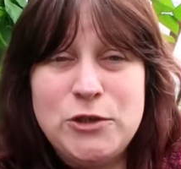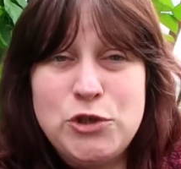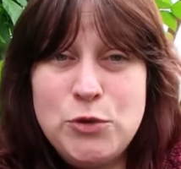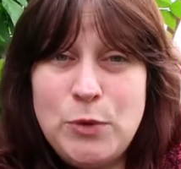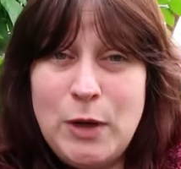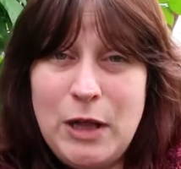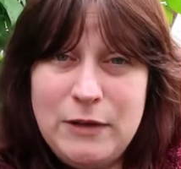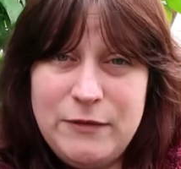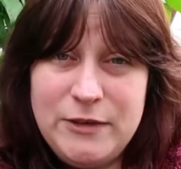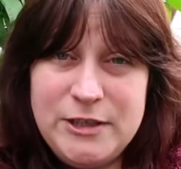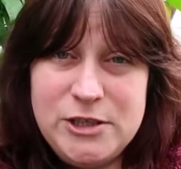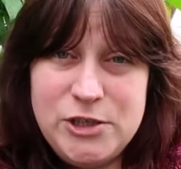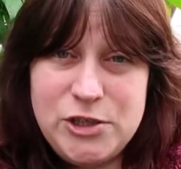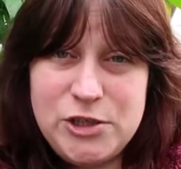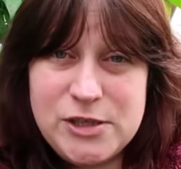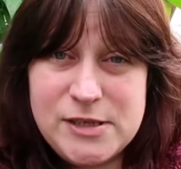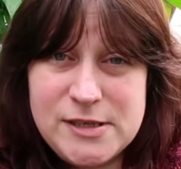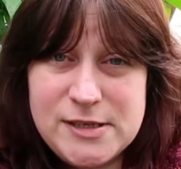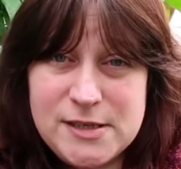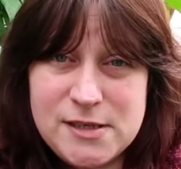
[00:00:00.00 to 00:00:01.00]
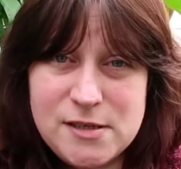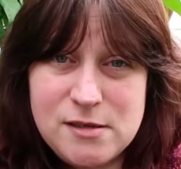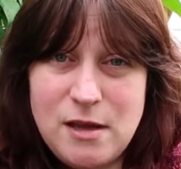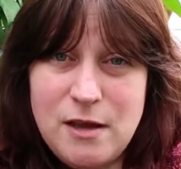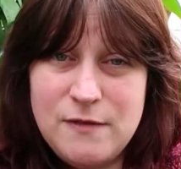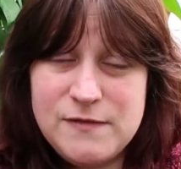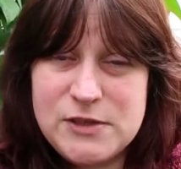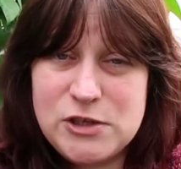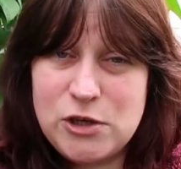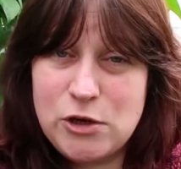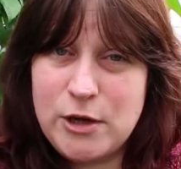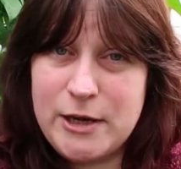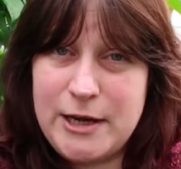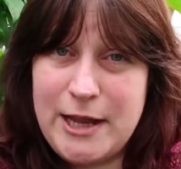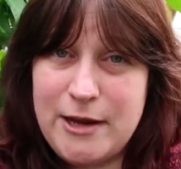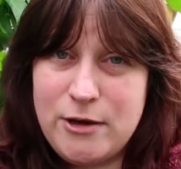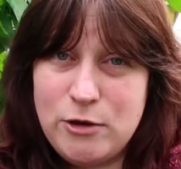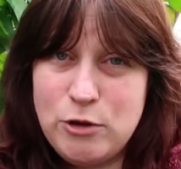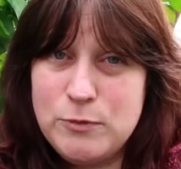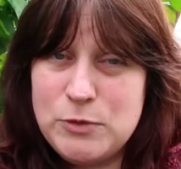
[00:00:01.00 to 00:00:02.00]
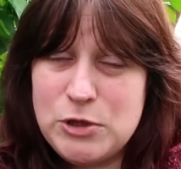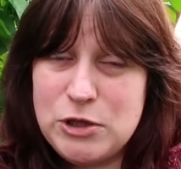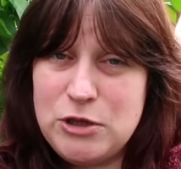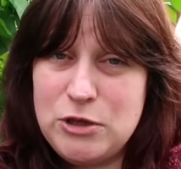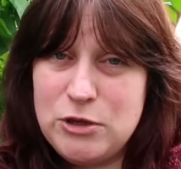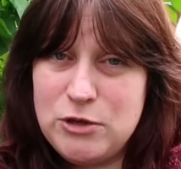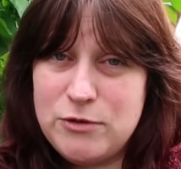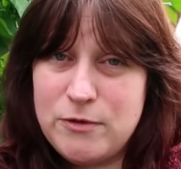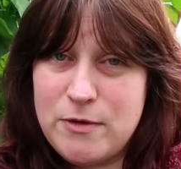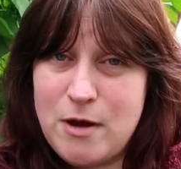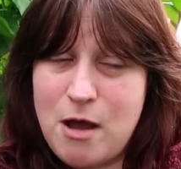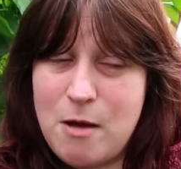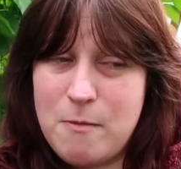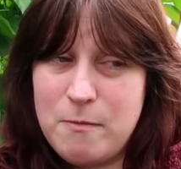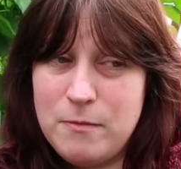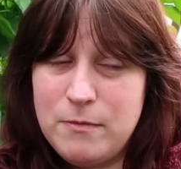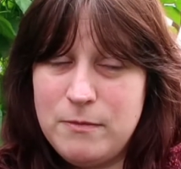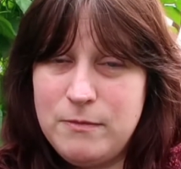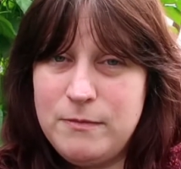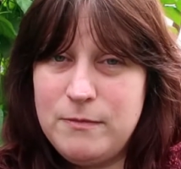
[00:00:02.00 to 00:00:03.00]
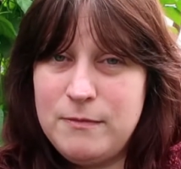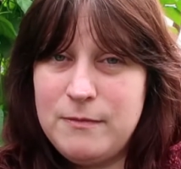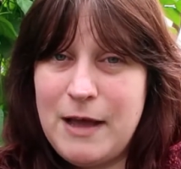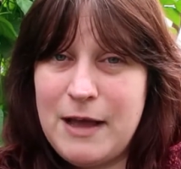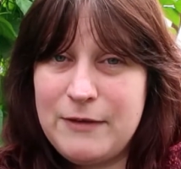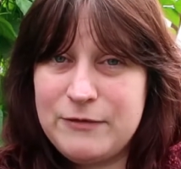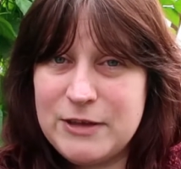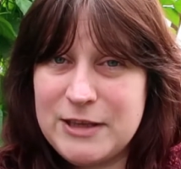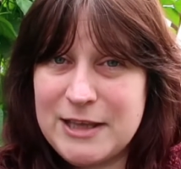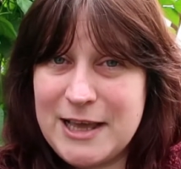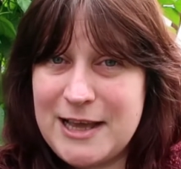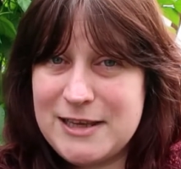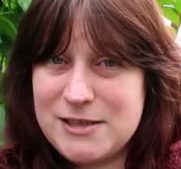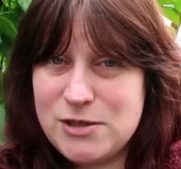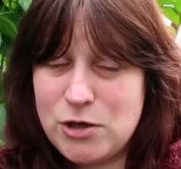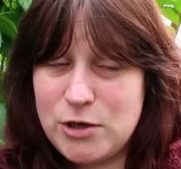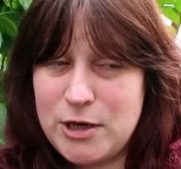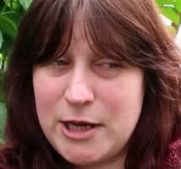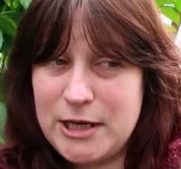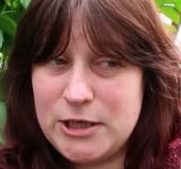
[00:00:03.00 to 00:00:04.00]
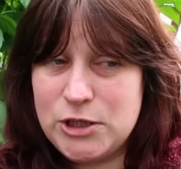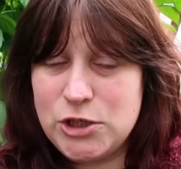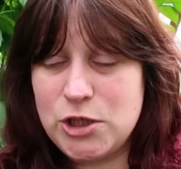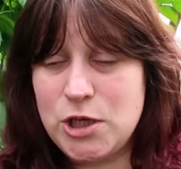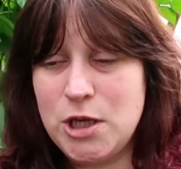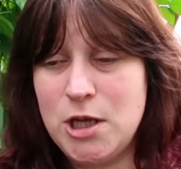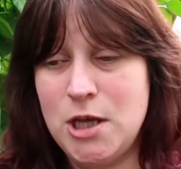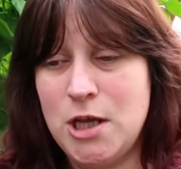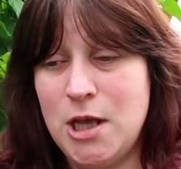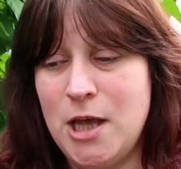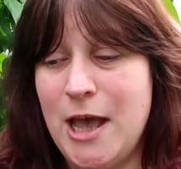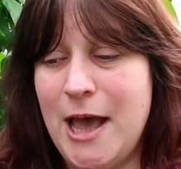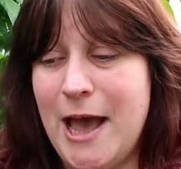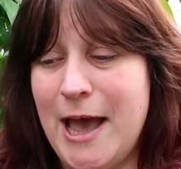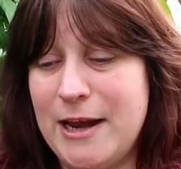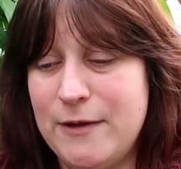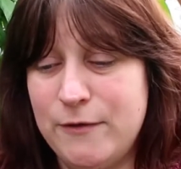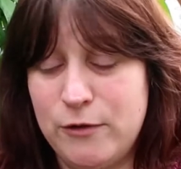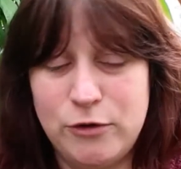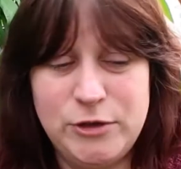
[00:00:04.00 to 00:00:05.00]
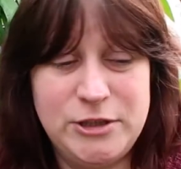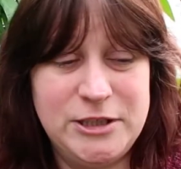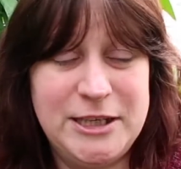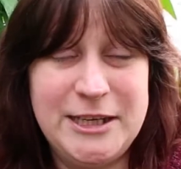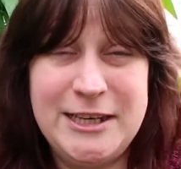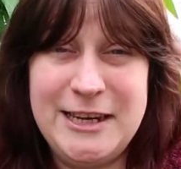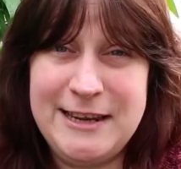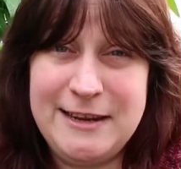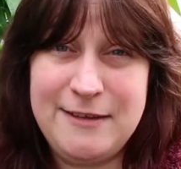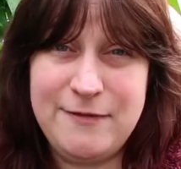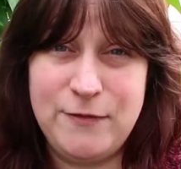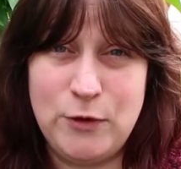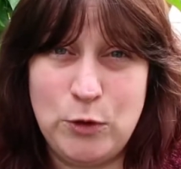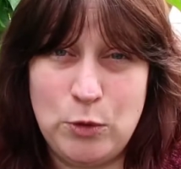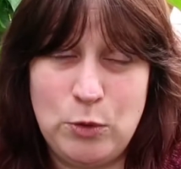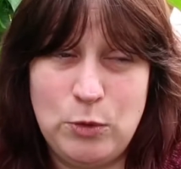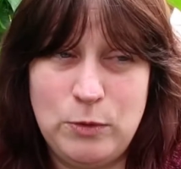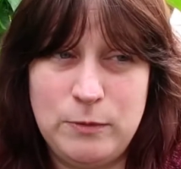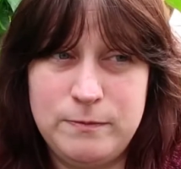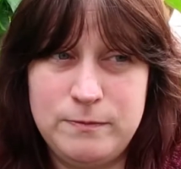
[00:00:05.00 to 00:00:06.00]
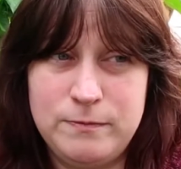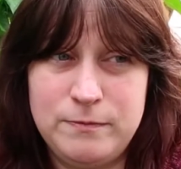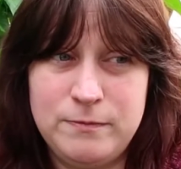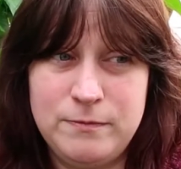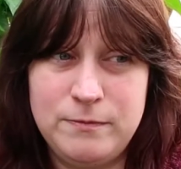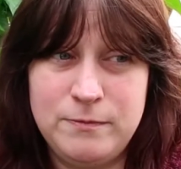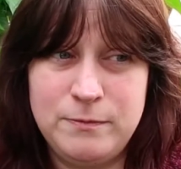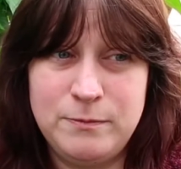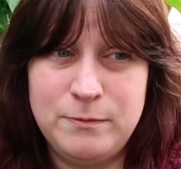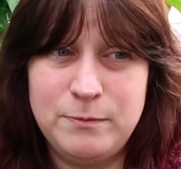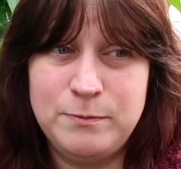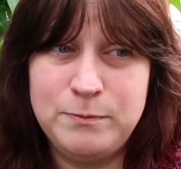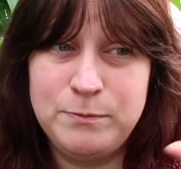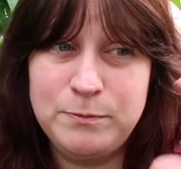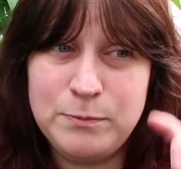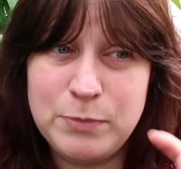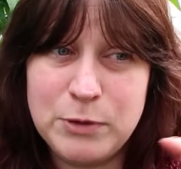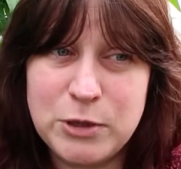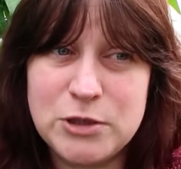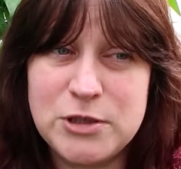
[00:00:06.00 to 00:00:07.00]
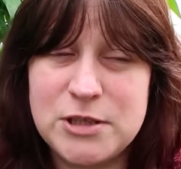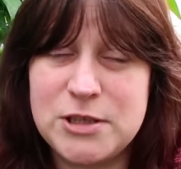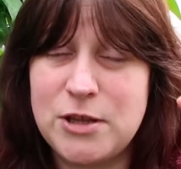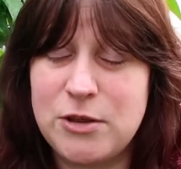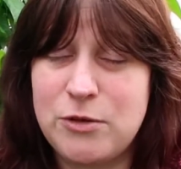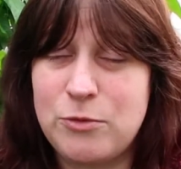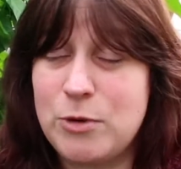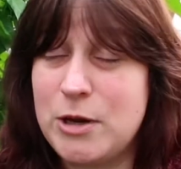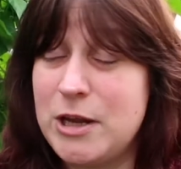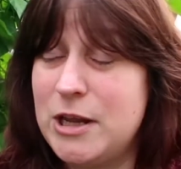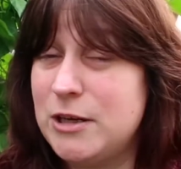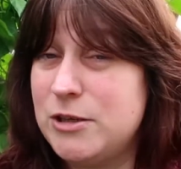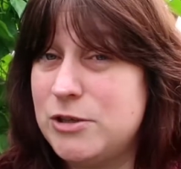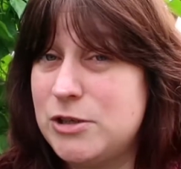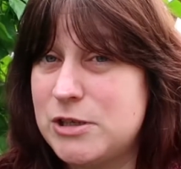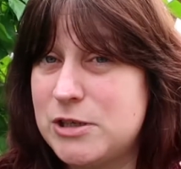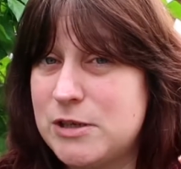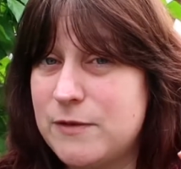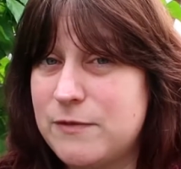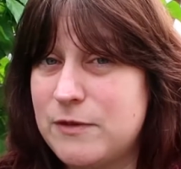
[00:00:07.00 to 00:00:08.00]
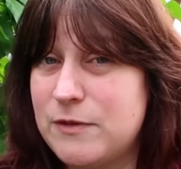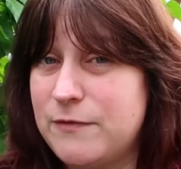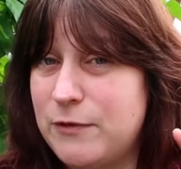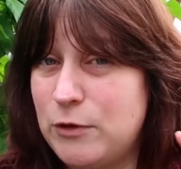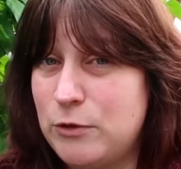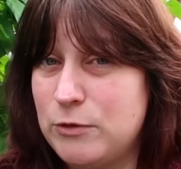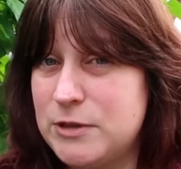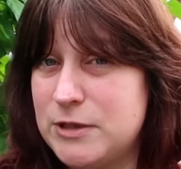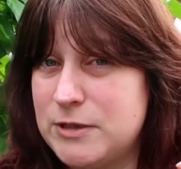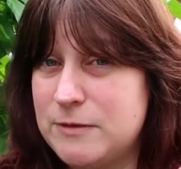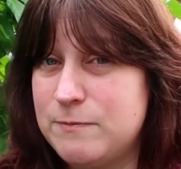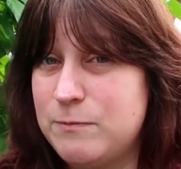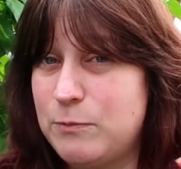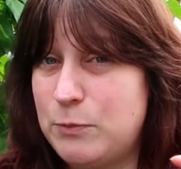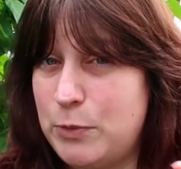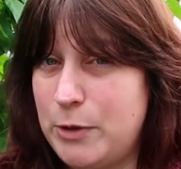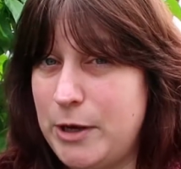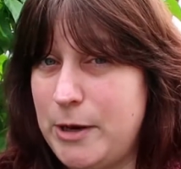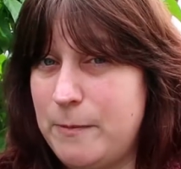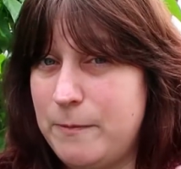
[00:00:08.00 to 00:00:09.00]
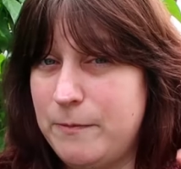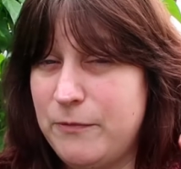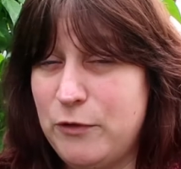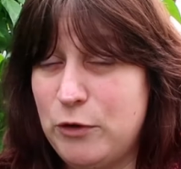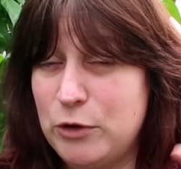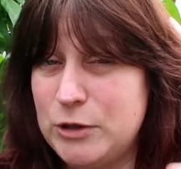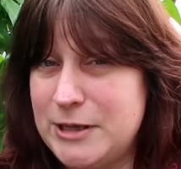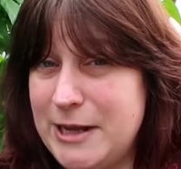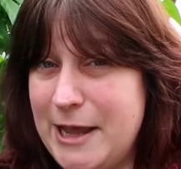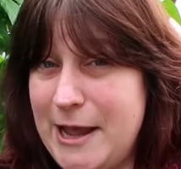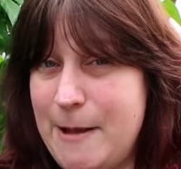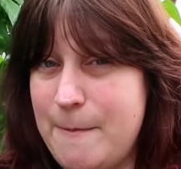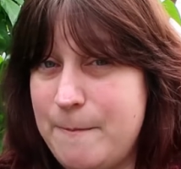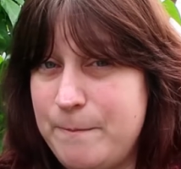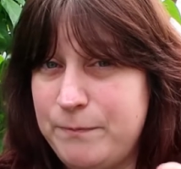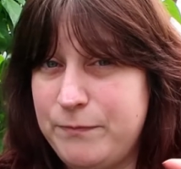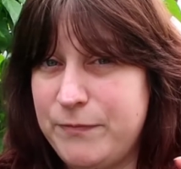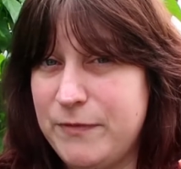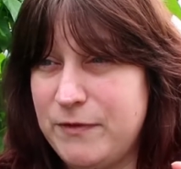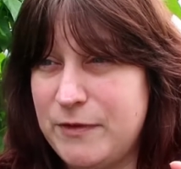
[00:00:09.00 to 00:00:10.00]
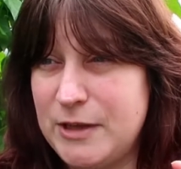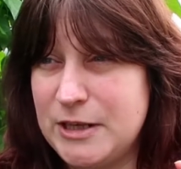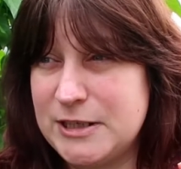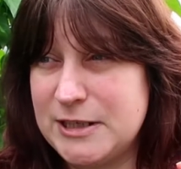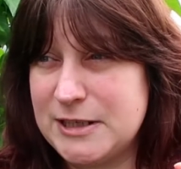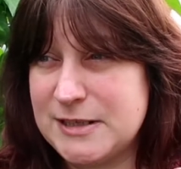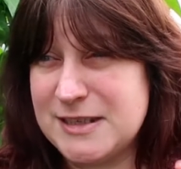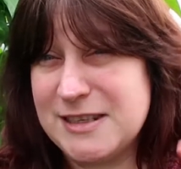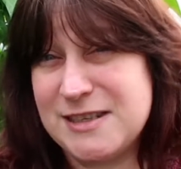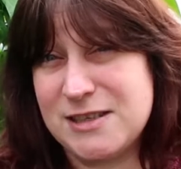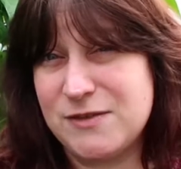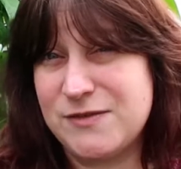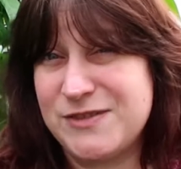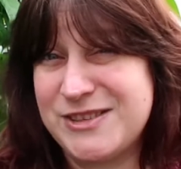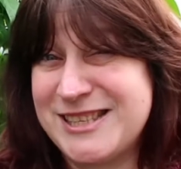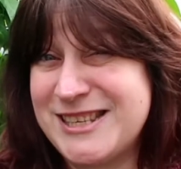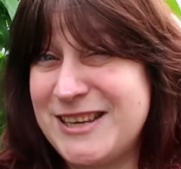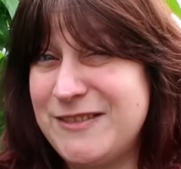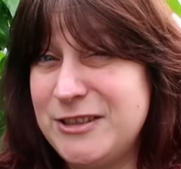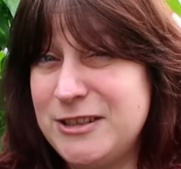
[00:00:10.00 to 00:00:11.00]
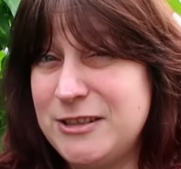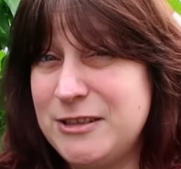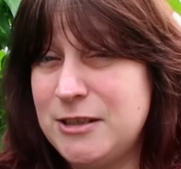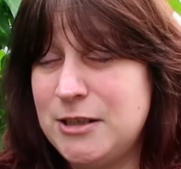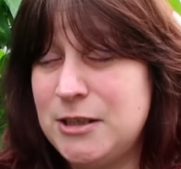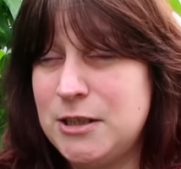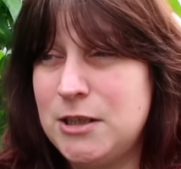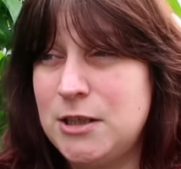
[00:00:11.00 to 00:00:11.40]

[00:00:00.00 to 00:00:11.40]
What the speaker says: 12 inches of stockinette up to the underarm after the cast on edge. And I've already knit nearly 4. Plus the 3 inches of the folded hem knitting, so that's sort of 7.